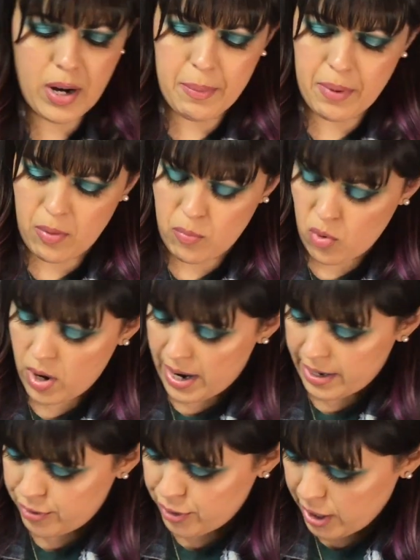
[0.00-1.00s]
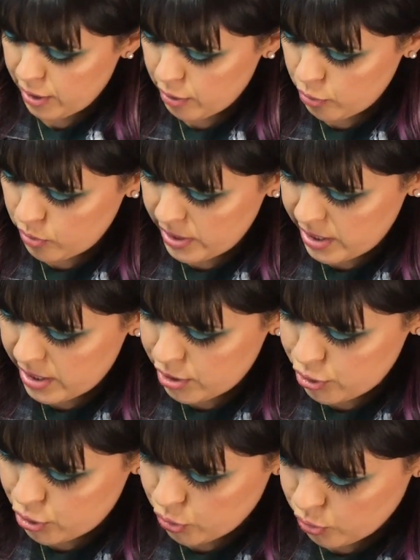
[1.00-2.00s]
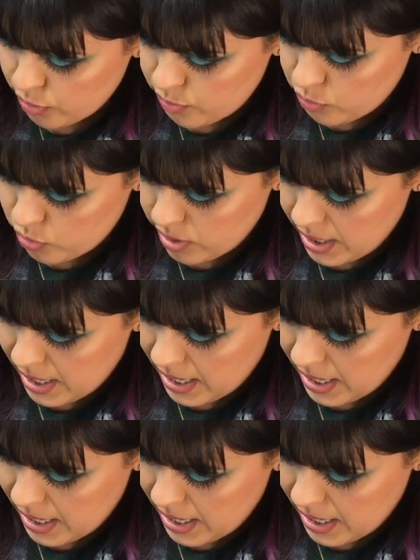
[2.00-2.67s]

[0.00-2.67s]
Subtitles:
eyeshadow-ish or more